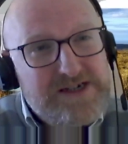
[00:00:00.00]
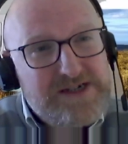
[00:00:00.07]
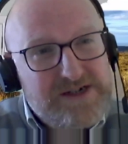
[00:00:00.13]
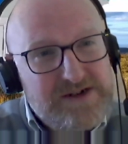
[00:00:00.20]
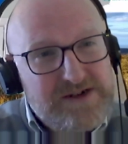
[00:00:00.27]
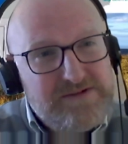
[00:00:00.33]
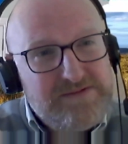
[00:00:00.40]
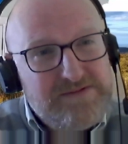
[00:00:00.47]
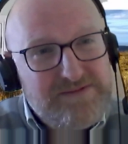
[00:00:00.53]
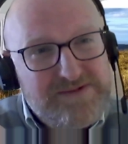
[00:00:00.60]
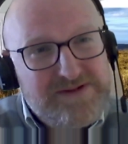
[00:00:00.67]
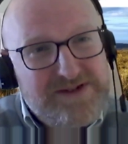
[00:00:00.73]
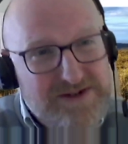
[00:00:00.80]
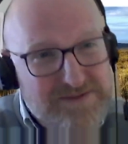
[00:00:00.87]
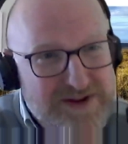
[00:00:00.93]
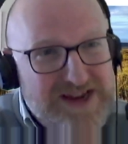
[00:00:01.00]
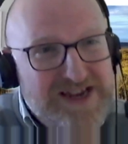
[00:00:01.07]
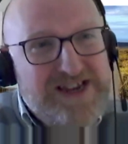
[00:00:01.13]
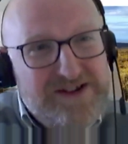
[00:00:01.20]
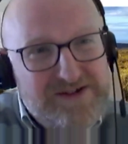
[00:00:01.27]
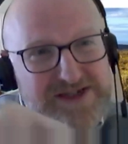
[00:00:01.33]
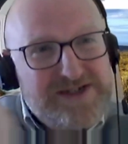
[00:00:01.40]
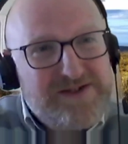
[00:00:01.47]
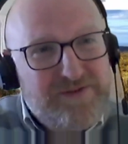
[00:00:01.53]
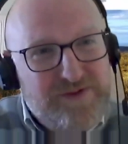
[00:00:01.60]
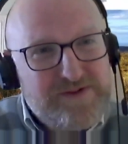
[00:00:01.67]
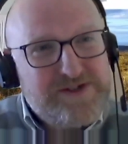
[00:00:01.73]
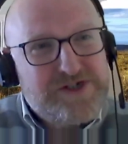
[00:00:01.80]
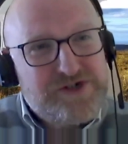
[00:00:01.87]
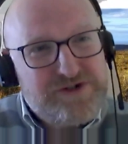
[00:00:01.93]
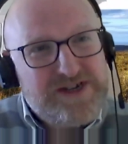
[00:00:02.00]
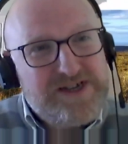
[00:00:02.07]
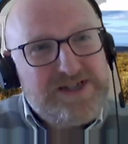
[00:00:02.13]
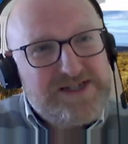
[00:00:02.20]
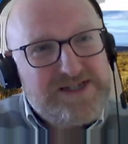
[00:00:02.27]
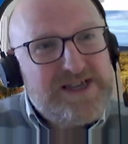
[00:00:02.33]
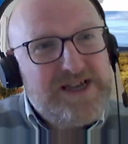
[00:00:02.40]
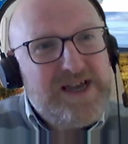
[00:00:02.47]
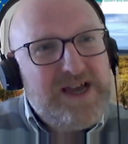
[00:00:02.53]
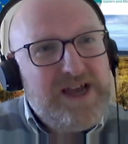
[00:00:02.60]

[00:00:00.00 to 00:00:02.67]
to make use of those trails.